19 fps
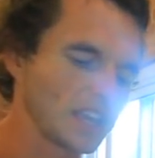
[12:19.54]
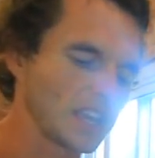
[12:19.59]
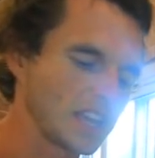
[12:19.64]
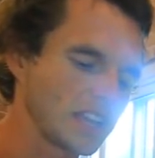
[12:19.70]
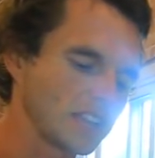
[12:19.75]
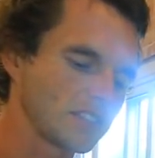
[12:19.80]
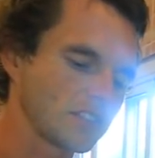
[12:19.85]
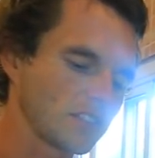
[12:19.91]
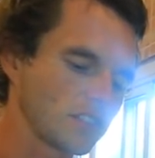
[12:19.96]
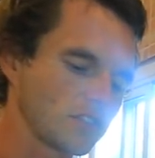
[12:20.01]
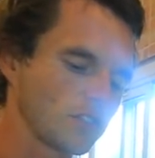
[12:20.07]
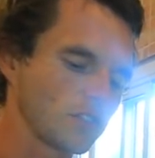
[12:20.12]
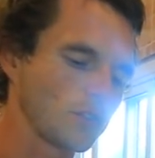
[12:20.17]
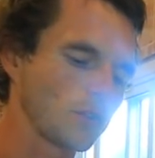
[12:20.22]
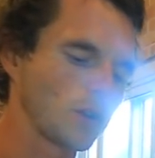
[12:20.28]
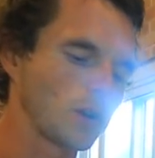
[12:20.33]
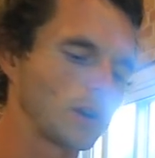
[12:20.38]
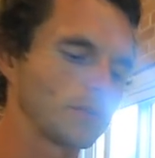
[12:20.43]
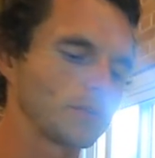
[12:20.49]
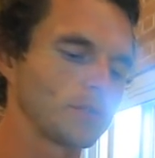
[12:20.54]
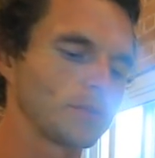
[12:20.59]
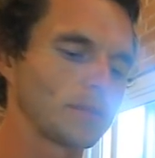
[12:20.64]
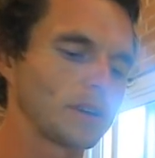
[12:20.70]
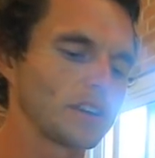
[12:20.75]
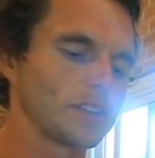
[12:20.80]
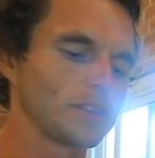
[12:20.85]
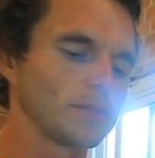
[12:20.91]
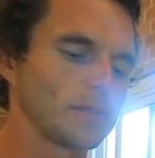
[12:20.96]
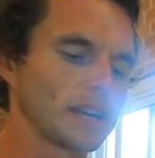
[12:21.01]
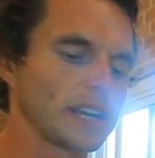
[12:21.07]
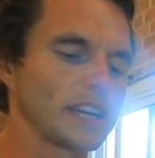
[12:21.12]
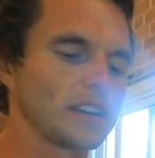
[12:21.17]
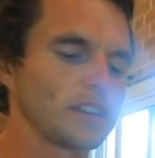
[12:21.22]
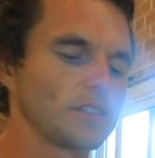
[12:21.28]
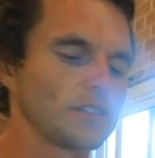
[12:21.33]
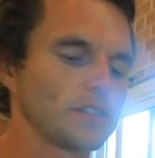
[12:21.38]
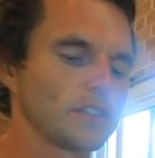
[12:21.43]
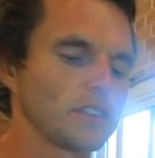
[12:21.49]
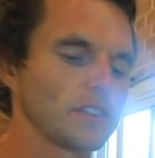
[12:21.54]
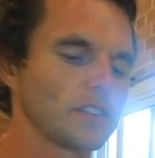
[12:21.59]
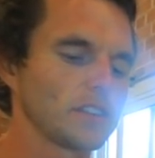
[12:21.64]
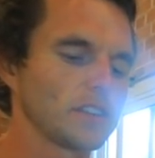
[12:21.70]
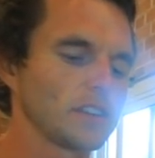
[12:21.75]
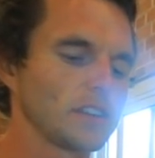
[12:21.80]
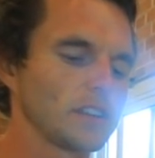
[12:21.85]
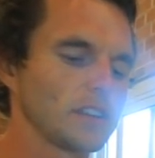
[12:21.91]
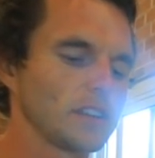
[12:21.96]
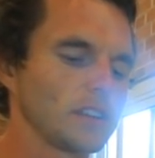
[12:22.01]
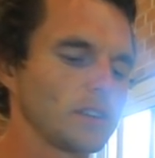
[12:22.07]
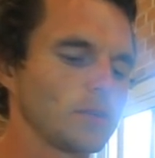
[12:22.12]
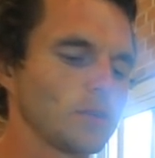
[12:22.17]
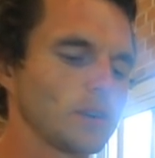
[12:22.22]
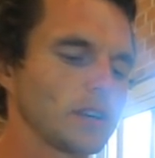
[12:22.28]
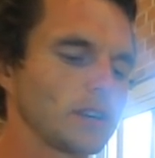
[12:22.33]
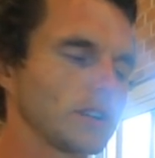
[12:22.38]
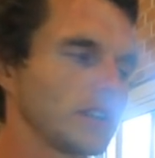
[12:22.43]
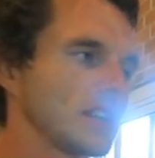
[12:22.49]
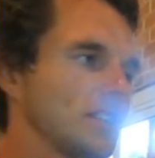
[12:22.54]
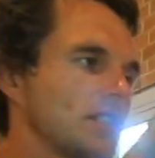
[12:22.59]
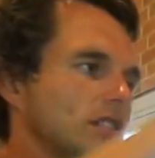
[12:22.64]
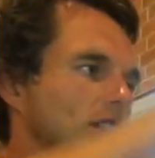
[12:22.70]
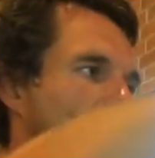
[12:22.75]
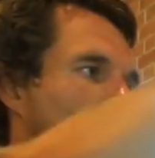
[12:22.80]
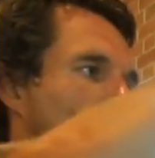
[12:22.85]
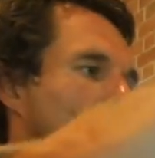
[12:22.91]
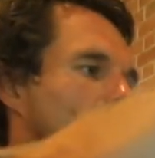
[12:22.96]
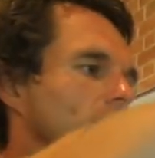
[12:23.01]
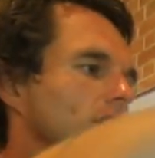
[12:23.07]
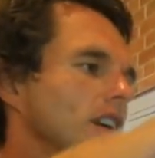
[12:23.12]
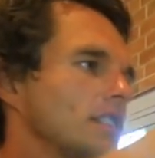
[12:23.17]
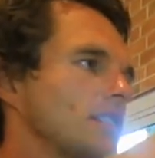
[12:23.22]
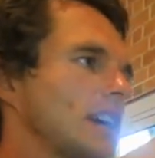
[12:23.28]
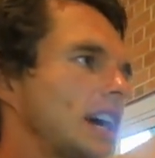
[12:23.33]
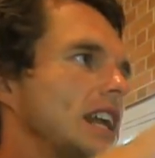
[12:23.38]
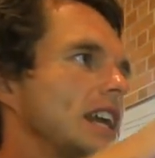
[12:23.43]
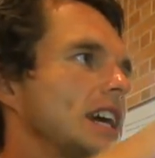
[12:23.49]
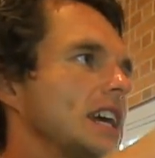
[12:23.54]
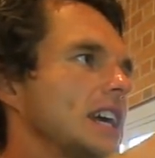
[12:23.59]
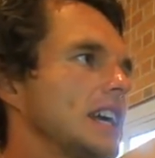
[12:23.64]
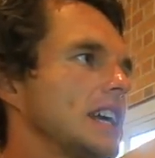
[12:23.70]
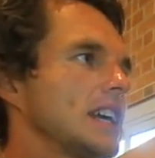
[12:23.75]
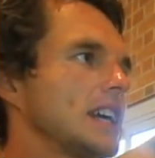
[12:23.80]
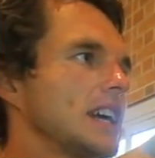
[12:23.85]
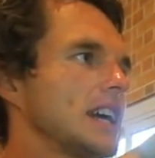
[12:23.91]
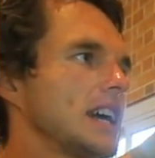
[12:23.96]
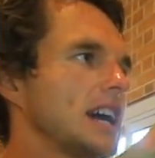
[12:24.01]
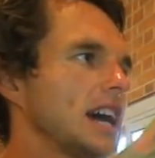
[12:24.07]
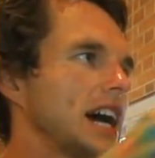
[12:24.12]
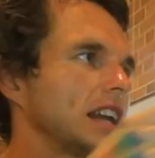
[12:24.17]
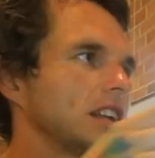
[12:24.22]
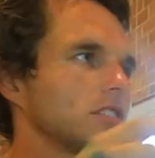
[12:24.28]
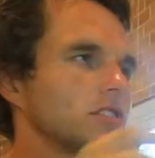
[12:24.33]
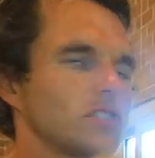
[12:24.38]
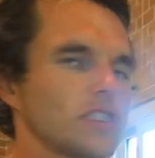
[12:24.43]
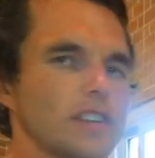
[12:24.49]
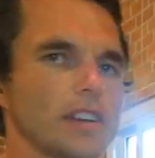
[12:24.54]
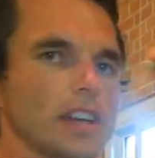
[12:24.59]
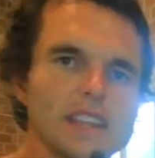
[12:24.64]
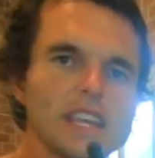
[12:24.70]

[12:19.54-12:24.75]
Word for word: is to optimize my health, wellness, vitality, and longevity.